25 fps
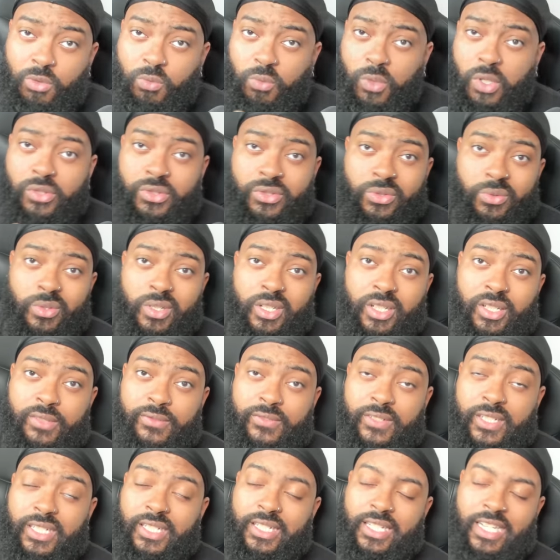Road to one hundred
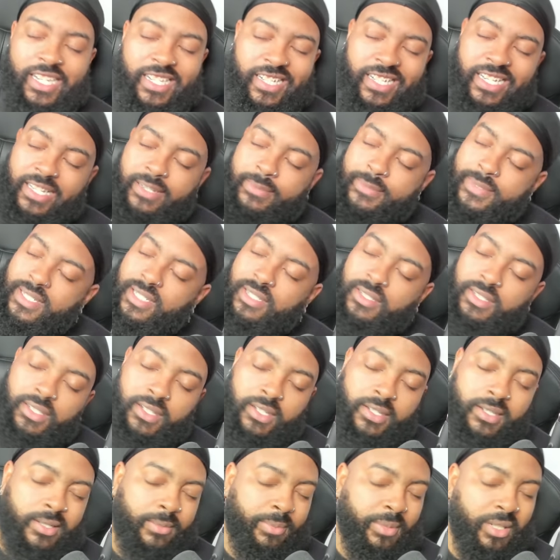fifty K, and I'm still
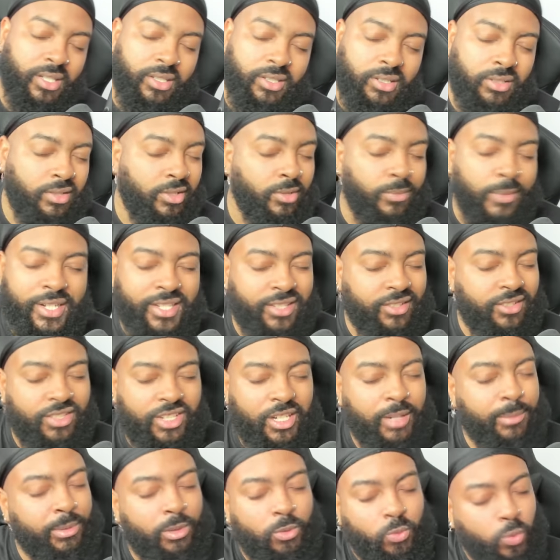your M S P, the YouTube wrestling
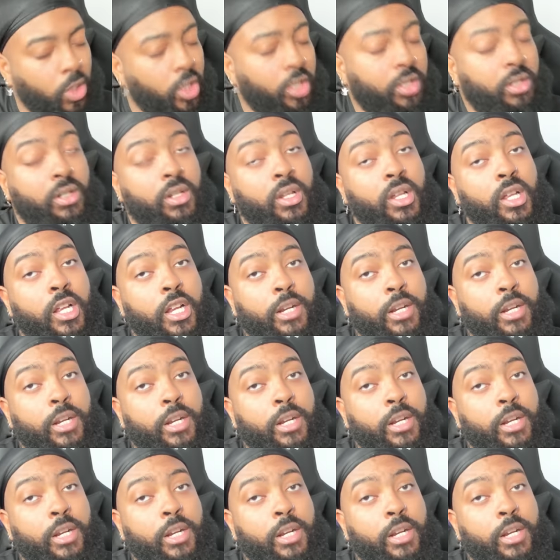champ of the world.